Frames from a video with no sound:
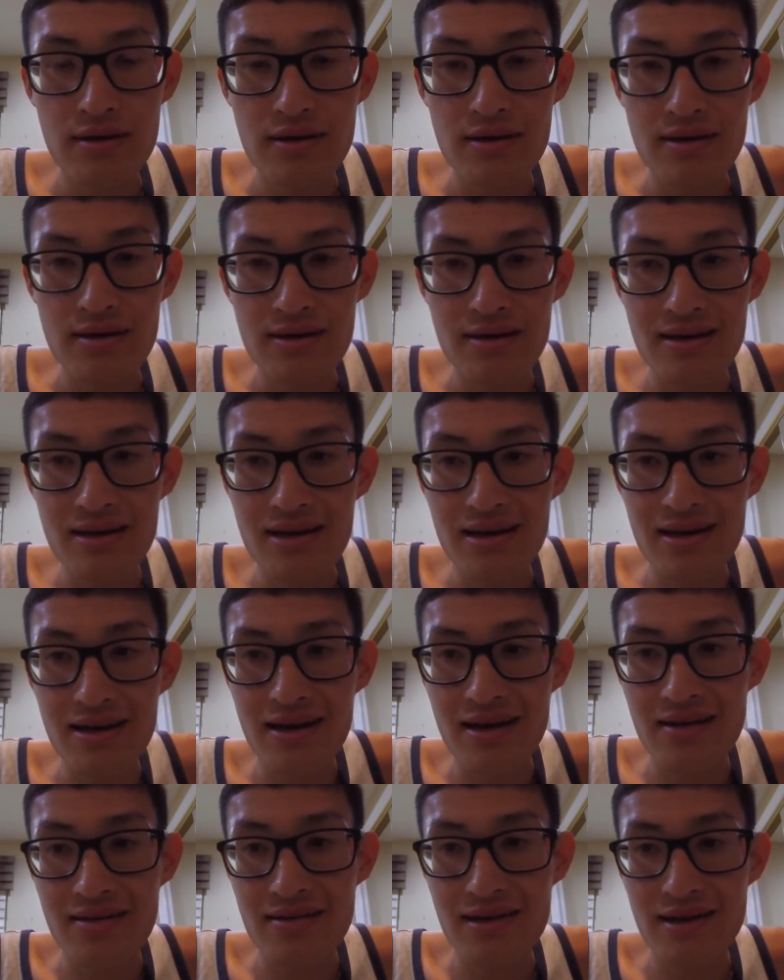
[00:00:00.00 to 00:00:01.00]
Yeah,
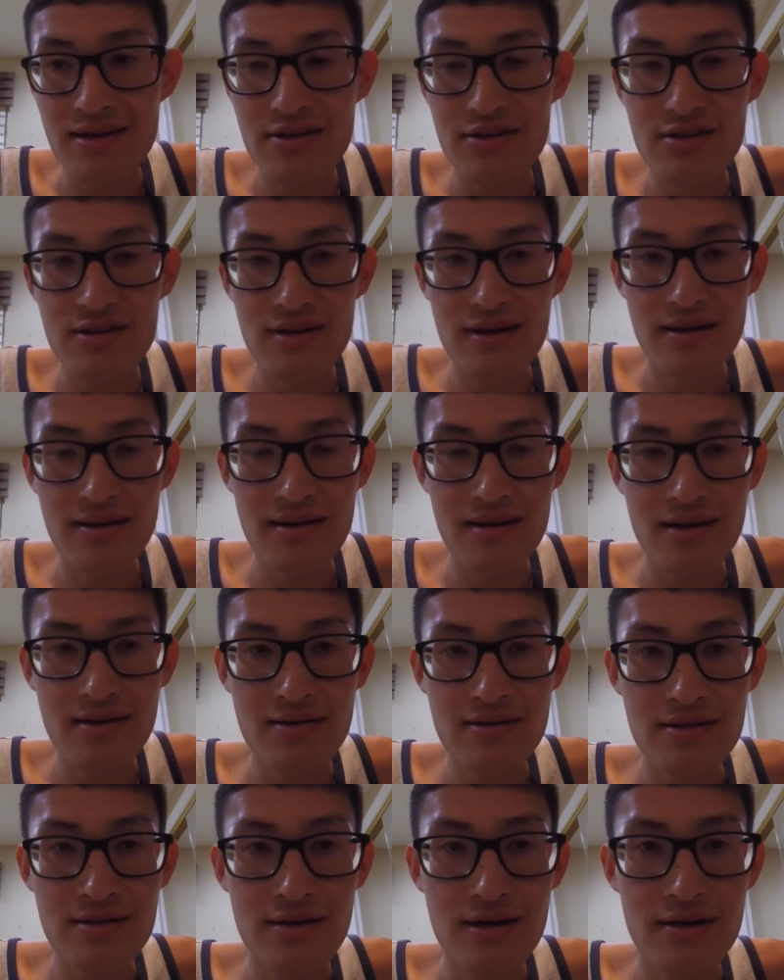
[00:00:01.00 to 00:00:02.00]
and
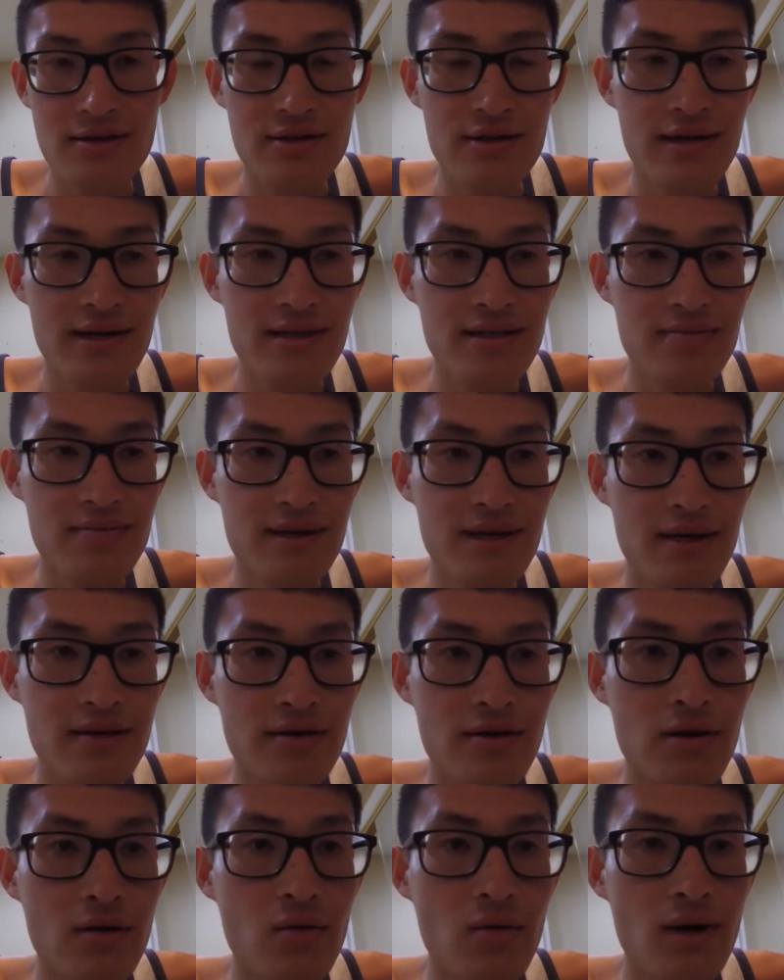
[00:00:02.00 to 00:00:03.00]
also I try to explain,
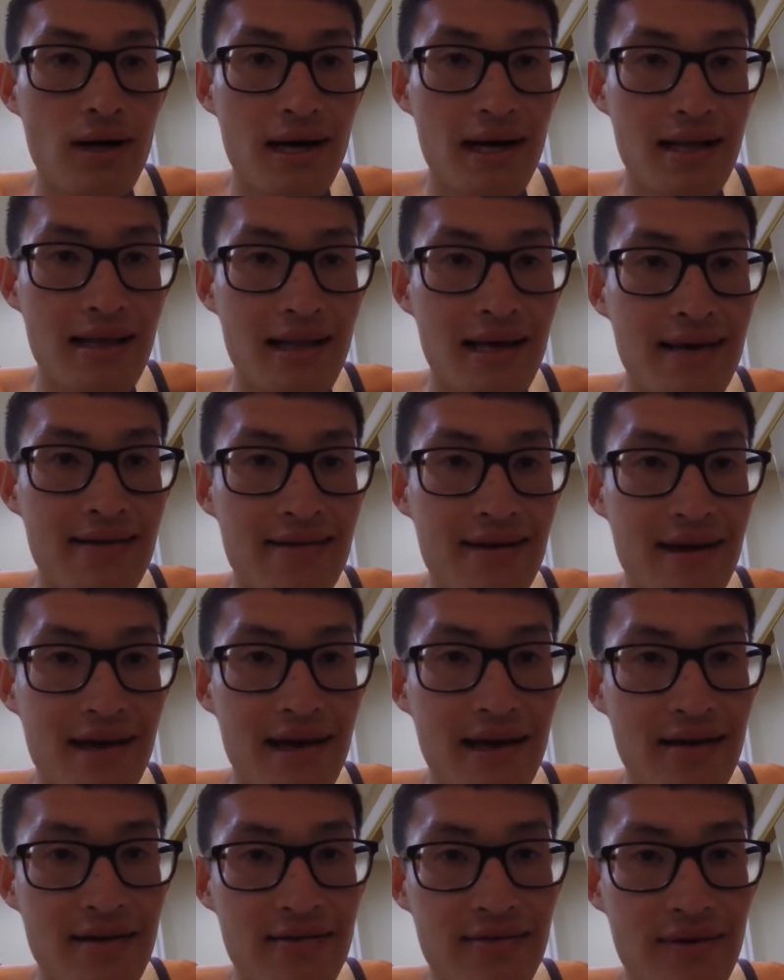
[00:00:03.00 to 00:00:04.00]
what a
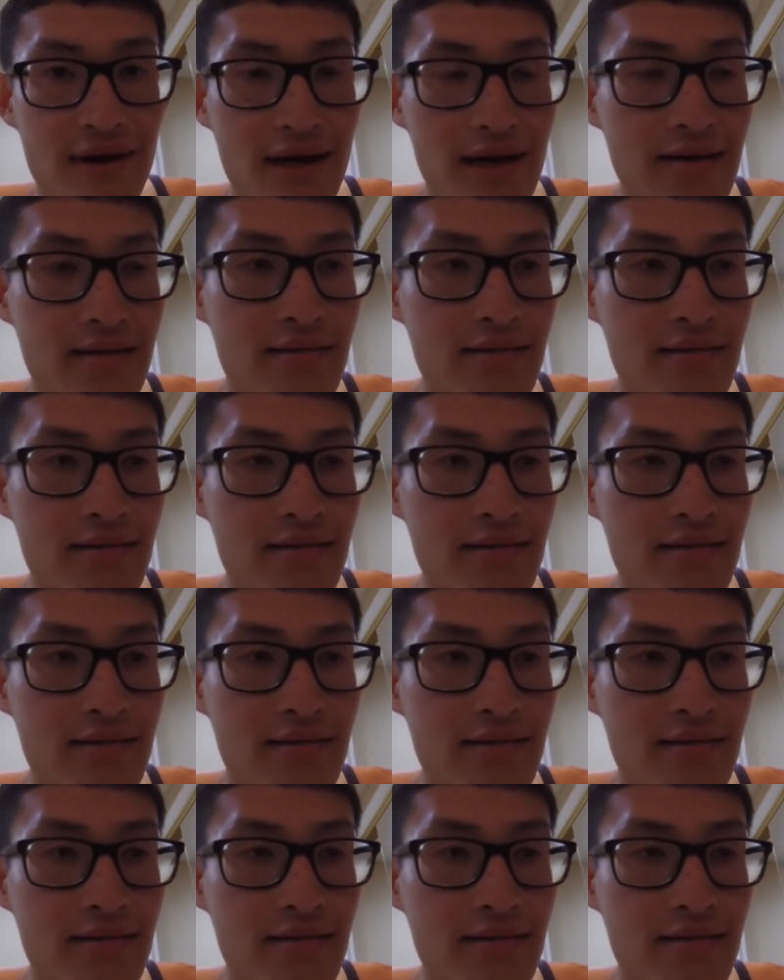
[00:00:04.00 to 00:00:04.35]
LASIK is, right?